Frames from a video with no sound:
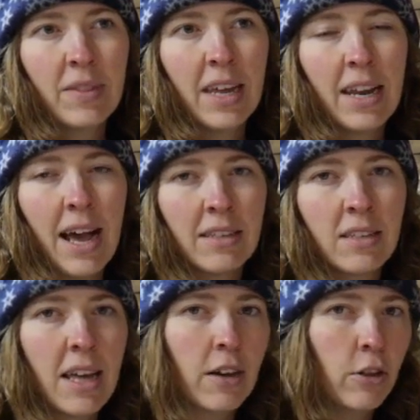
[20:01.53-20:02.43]
that has
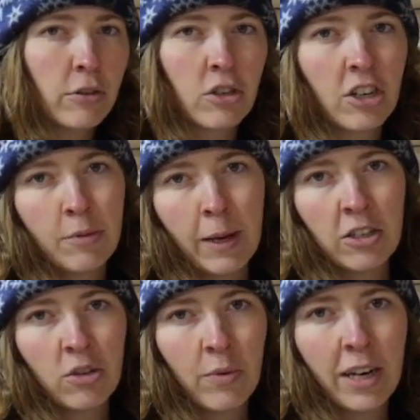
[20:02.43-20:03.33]
that closer
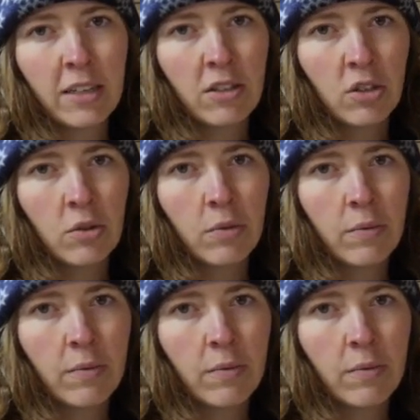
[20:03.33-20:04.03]
expansion rate to